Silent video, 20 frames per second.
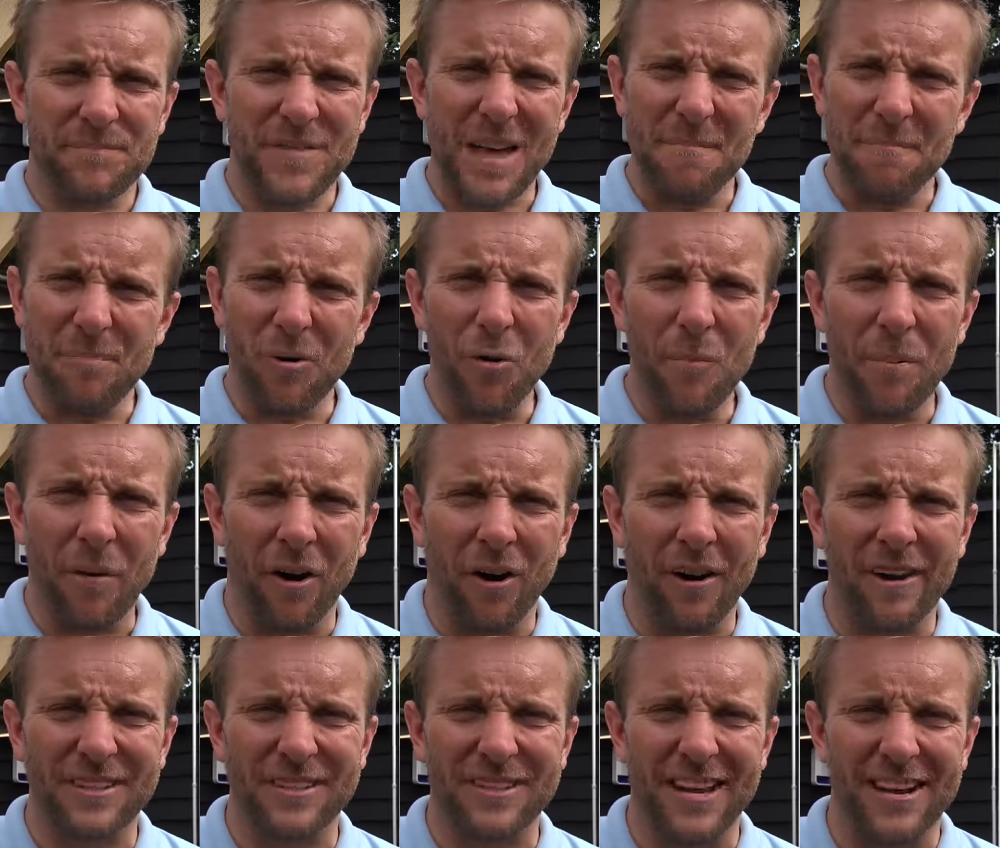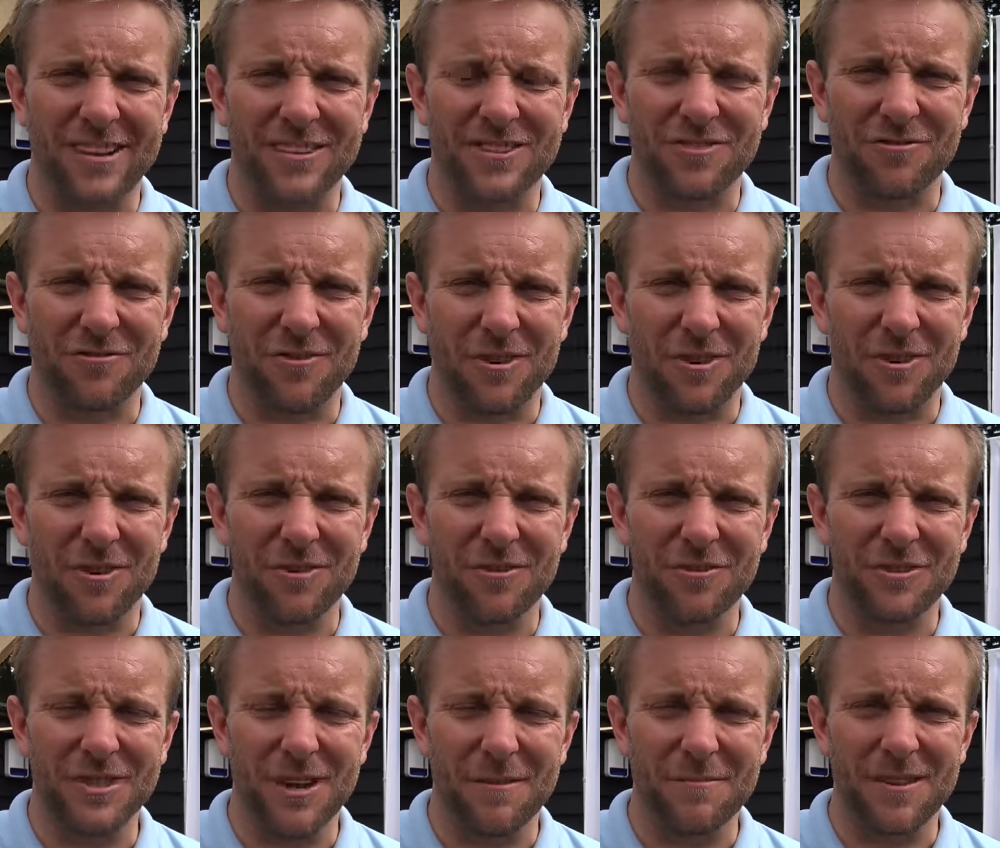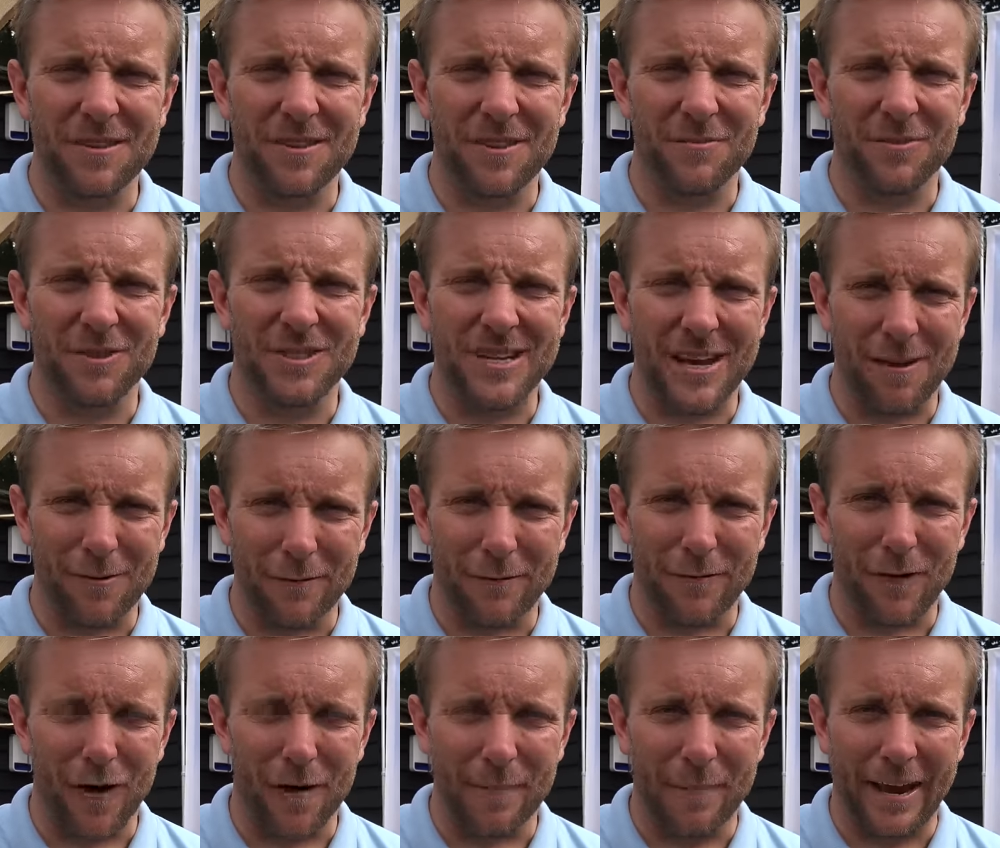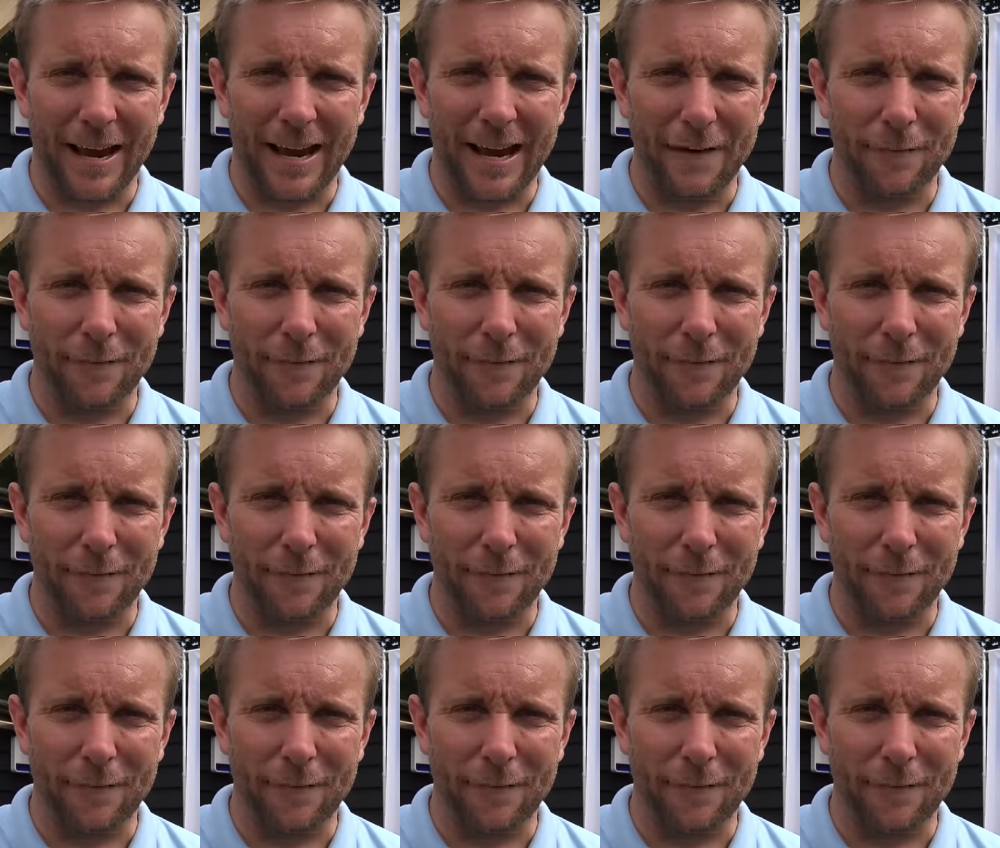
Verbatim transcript: Then Paul Pius sent us through something that would terrify me.